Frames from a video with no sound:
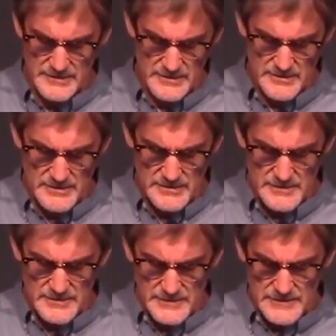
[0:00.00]

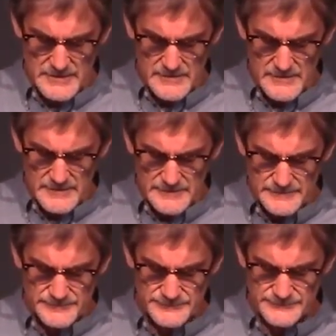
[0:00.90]

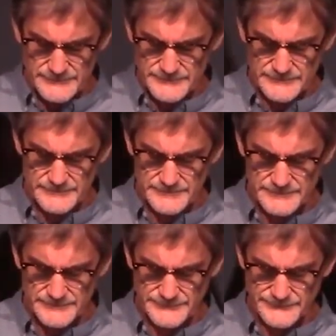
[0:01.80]

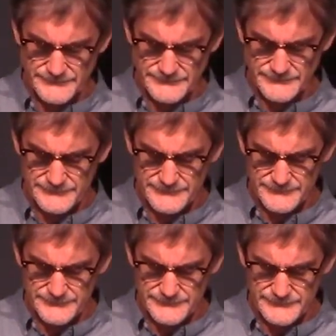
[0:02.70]

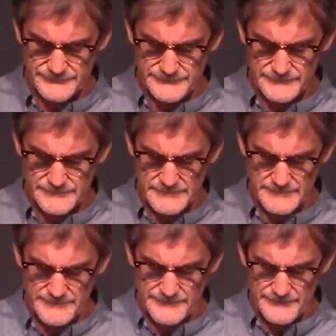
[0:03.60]

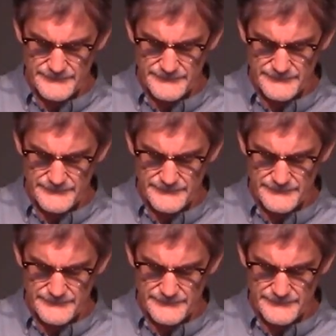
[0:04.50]
[no speech]